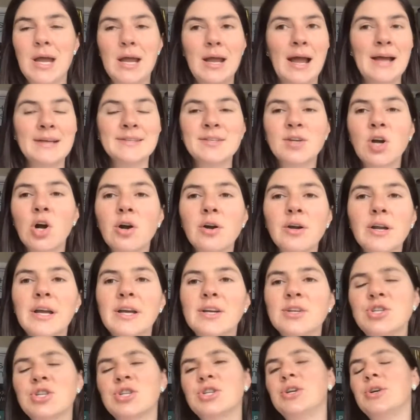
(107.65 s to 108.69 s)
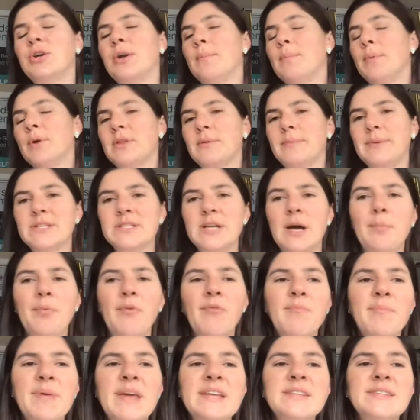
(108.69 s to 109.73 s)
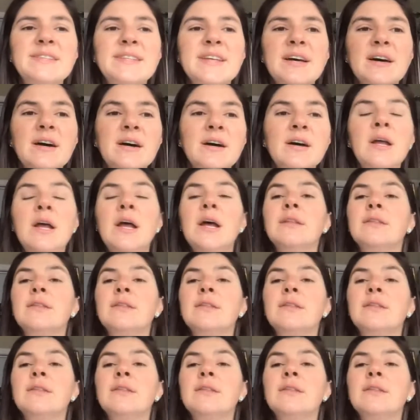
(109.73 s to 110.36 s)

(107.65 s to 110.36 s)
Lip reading: as garnish. You can put them on top of pizza.